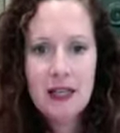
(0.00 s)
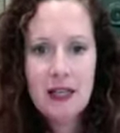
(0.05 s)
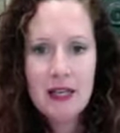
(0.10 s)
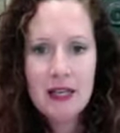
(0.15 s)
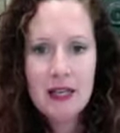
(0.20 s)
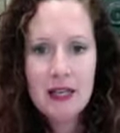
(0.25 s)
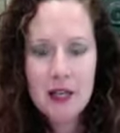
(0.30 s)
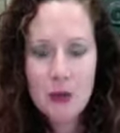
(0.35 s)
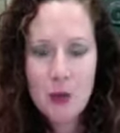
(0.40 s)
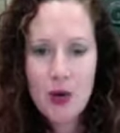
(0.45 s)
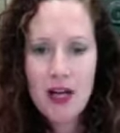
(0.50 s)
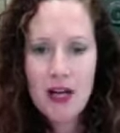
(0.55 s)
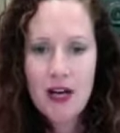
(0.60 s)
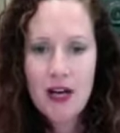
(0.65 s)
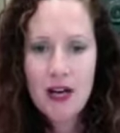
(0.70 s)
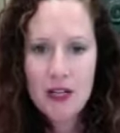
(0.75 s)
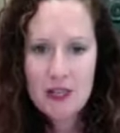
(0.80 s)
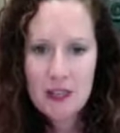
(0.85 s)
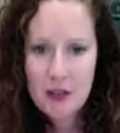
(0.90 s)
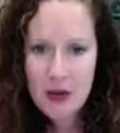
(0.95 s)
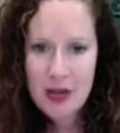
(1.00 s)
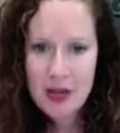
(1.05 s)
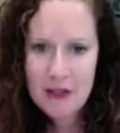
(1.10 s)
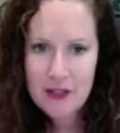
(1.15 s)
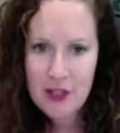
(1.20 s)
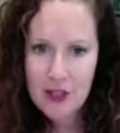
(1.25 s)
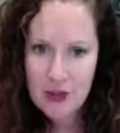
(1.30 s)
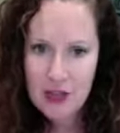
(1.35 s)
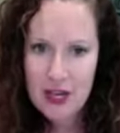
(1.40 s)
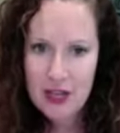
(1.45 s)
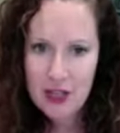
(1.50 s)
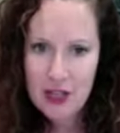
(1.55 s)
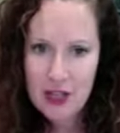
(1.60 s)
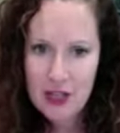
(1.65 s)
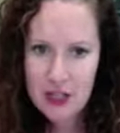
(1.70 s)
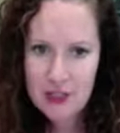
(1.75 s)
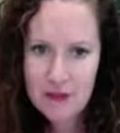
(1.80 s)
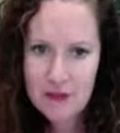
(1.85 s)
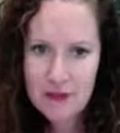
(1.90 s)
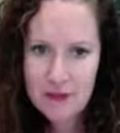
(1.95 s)
Now you want to also have a
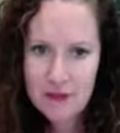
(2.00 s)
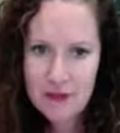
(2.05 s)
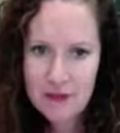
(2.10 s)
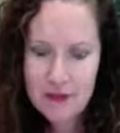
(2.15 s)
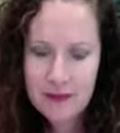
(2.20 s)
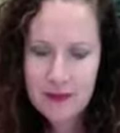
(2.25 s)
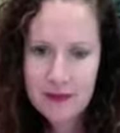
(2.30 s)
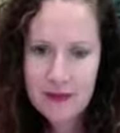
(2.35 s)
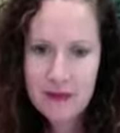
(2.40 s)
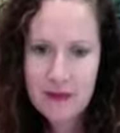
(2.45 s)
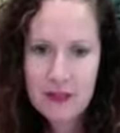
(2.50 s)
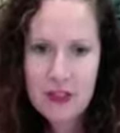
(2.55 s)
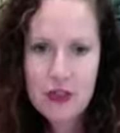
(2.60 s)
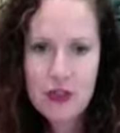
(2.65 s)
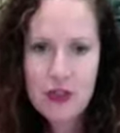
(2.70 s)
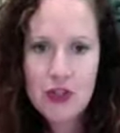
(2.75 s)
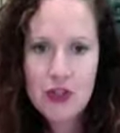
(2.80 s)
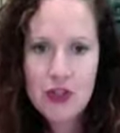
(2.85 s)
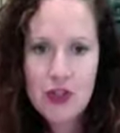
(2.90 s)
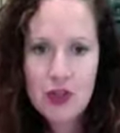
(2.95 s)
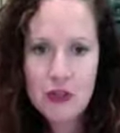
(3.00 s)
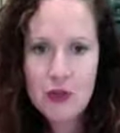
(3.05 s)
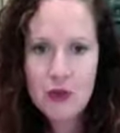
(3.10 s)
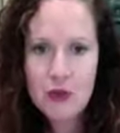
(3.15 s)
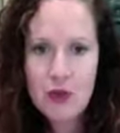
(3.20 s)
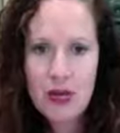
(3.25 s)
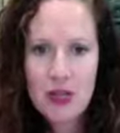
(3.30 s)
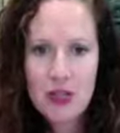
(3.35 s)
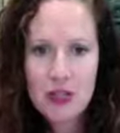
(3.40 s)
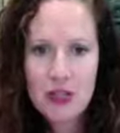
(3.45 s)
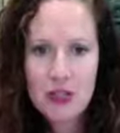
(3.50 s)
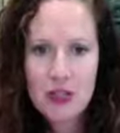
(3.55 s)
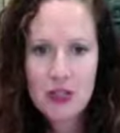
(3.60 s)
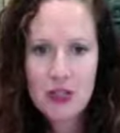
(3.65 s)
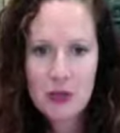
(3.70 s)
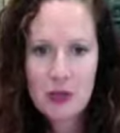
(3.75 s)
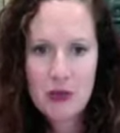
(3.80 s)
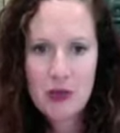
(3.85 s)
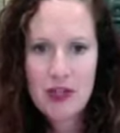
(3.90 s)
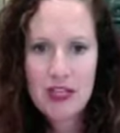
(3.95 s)
strategy. You don't want to
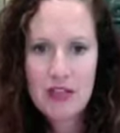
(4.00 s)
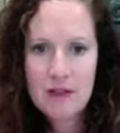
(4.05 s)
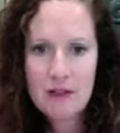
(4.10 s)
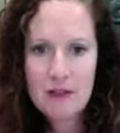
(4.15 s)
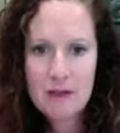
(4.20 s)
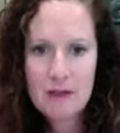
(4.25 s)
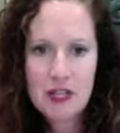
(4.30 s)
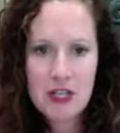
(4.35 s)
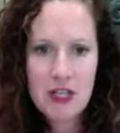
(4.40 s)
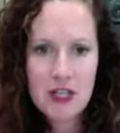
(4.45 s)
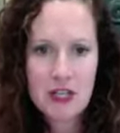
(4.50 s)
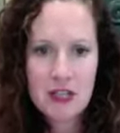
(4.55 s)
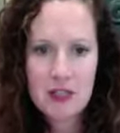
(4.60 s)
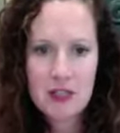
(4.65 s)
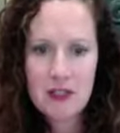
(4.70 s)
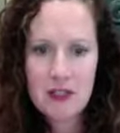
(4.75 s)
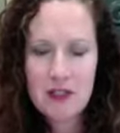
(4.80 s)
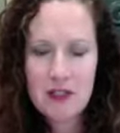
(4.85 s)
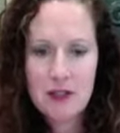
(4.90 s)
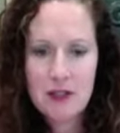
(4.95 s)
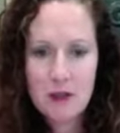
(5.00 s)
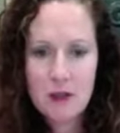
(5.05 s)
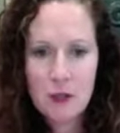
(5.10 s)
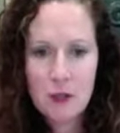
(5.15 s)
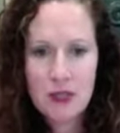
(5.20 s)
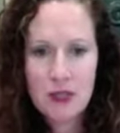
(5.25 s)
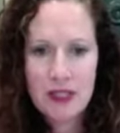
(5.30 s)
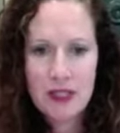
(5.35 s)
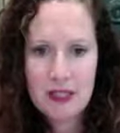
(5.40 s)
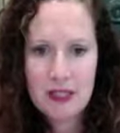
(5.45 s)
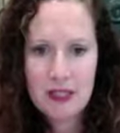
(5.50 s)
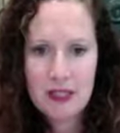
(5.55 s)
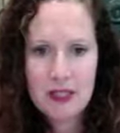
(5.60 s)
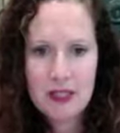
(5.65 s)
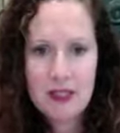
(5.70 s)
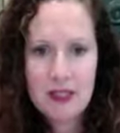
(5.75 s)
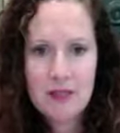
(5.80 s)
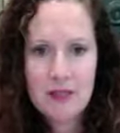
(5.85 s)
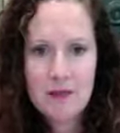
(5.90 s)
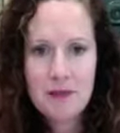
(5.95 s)
just throw out information
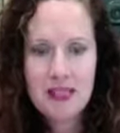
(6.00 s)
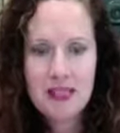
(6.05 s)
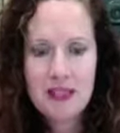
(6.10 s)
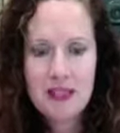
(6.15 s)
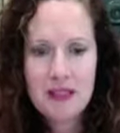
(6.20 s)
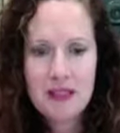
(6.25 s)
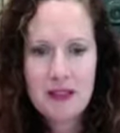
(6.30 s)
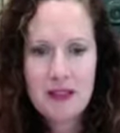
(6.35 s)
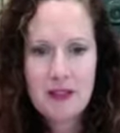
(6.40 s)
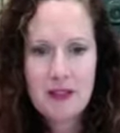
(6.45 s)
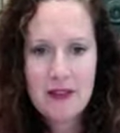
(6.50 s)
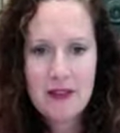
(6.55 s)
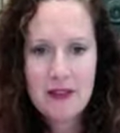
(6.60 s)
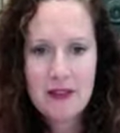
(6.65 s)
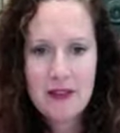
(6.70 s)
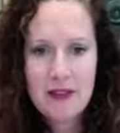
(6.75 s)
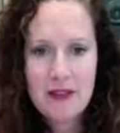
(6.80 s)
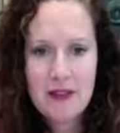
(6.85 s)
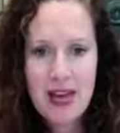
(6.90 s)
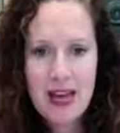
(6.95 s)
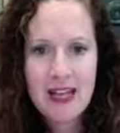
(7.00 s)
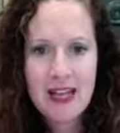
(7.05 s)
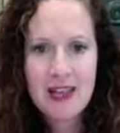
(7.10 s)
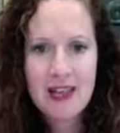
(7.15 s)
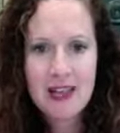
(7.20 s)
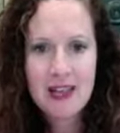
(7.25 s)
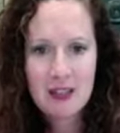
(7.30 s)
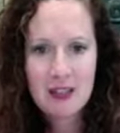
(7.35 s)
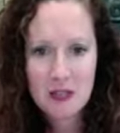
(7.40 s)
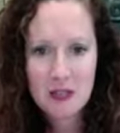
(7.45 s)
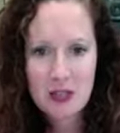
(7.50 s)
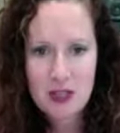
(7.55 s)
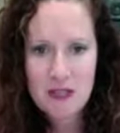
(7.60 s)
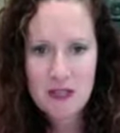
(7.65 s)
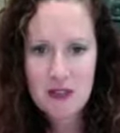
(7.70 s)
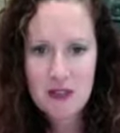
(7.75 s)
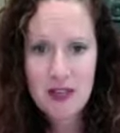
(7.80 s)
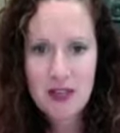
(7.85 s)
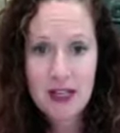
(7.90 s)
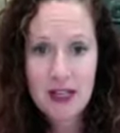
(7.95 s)
willy-nilly because that can get
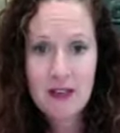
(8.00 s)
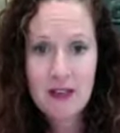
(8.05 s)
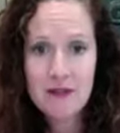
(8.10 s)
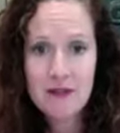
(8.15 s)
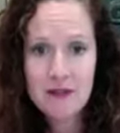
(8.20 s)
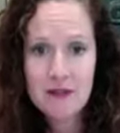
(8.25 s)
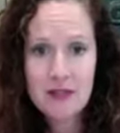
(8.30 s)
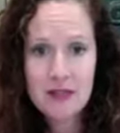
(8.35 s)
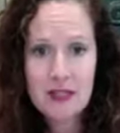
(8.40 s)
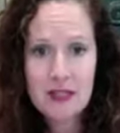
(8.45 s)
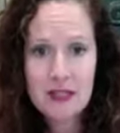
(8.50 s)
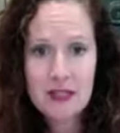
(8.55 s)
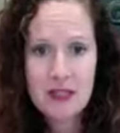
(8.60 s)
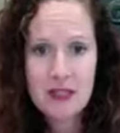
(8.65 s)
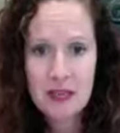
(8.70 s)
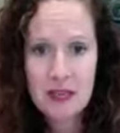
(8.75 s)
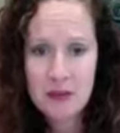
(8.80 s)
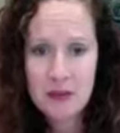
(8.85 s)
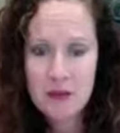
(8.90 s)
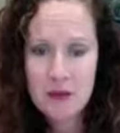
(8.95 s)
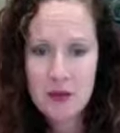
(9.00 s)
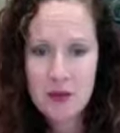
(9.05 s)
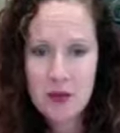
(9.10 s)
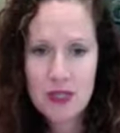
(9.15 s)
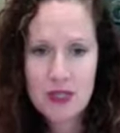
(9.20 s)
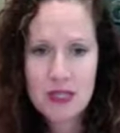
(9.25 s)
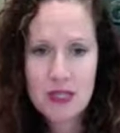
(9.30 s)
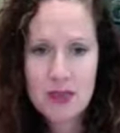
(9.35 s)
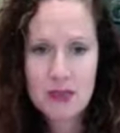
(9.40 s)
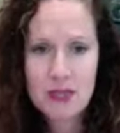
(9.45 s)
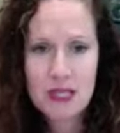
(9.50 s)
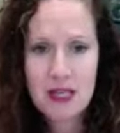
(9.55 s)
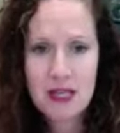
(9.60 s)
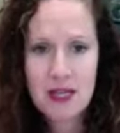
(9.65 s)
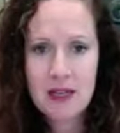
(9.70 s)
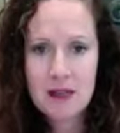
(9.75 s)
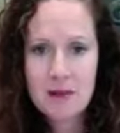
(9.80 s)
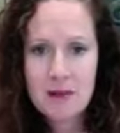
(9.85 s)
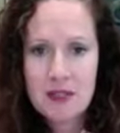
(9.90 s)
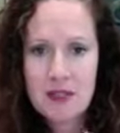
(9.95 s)
stressful. And I've done it before. And
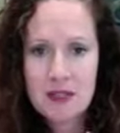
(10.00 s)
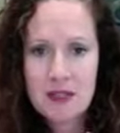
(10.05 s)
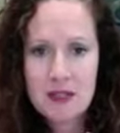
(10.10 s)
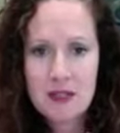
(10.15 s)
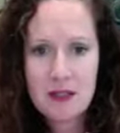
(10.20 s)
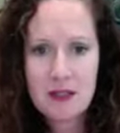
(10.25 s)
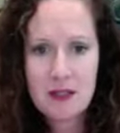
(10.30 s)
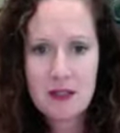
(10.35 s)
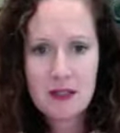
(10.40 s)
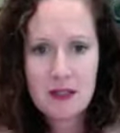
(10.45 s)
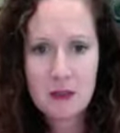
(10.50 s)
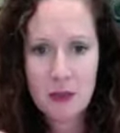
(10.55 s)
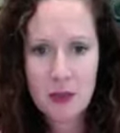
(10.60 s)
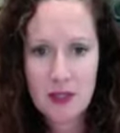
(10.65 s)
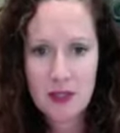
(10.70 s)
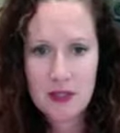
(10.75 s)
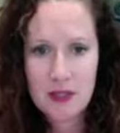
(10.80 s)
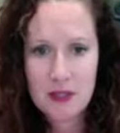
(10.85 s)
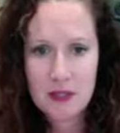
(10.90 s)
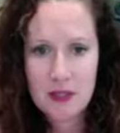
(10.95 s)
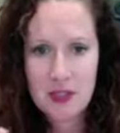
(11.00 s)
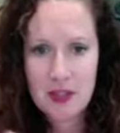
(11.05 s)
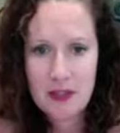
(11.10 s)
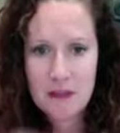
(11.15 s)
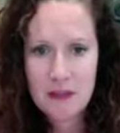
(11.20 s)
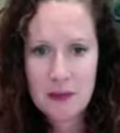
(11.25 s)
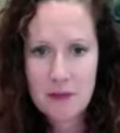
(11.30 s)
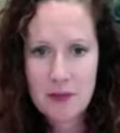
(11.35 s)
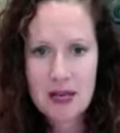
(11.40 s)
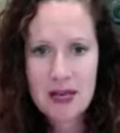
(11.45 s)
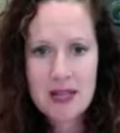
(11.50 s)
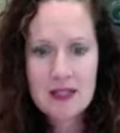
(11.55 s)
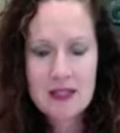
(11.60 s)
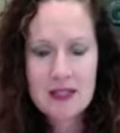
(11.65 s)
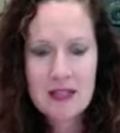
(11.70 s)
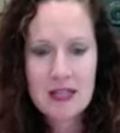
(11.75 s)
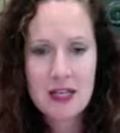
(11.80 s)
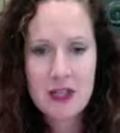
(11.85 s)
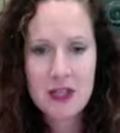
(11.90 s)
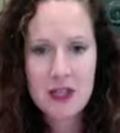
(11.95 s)
sometimes the wheels fall off the
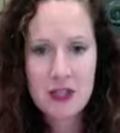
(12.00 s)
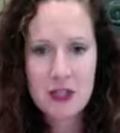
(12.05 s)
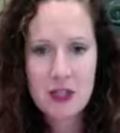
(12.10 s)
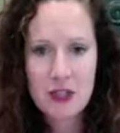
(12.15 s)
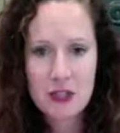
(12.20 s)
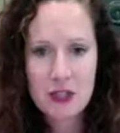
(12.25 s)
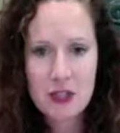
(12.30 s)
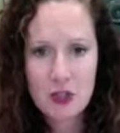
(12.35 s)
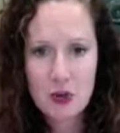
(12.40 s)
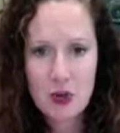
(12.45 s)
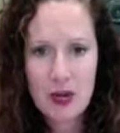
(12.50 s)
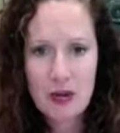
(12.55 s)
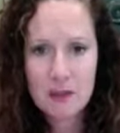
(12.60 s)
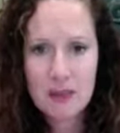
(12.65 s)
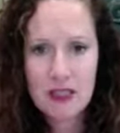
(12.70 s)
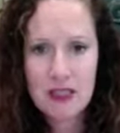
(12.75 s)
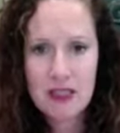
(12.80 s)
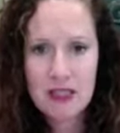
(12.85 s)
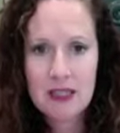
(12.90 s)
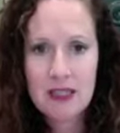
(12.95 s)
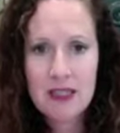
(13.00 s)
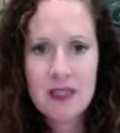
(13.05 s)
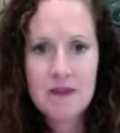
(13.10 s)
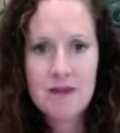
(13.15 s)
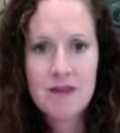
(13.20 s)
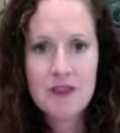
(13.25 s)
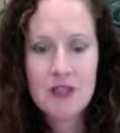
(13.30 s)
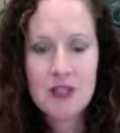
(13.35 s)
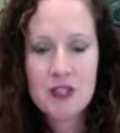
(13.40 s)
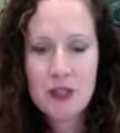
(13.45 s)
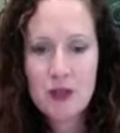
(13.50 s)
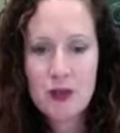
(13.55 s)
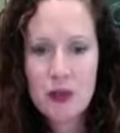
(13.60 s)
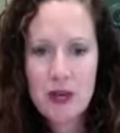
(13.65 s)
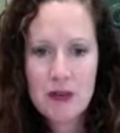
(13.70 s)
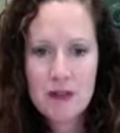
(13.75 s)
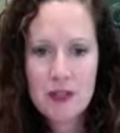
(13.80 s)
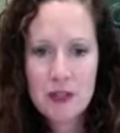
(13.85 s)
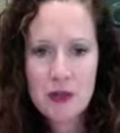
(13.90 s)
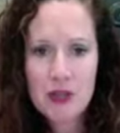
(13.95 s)
bus and you're just scrambling to do
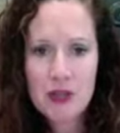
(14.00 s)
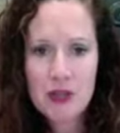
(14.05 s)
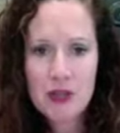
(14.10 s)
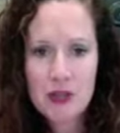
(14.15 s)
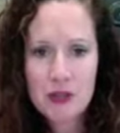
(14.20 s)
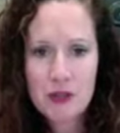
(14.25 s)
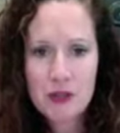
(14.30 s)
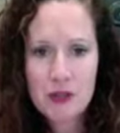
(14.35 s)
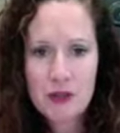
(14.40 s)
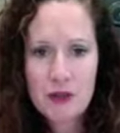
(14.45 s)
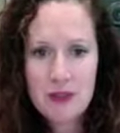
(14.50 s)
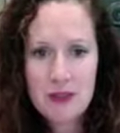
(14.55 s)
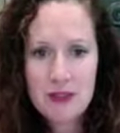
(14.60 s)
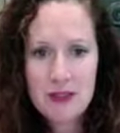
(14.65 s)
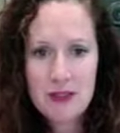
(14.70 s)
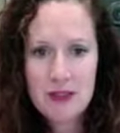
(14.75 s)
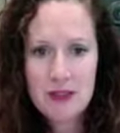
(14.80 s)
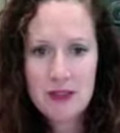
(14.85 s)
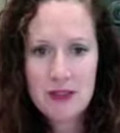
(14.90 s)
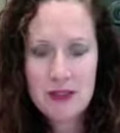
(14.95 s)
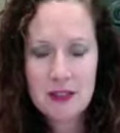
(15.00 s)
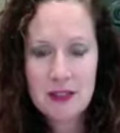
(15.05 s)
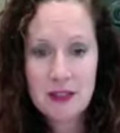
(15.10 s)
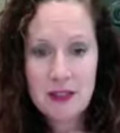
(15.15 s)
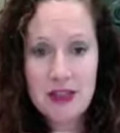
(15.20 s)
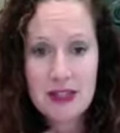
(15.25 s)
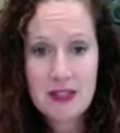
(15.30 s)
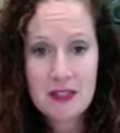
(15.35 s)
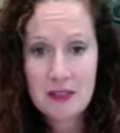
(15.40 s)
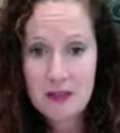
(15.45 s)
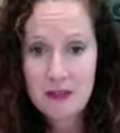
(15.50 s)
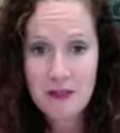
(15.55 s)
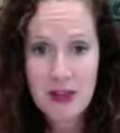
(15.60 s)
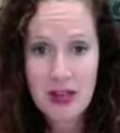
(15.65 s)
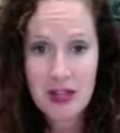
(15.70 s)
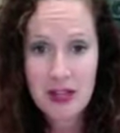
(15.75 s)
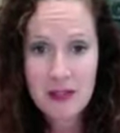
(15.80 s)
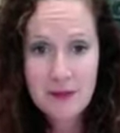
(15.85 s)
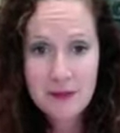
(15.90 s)
whatever you can do. And that's fine.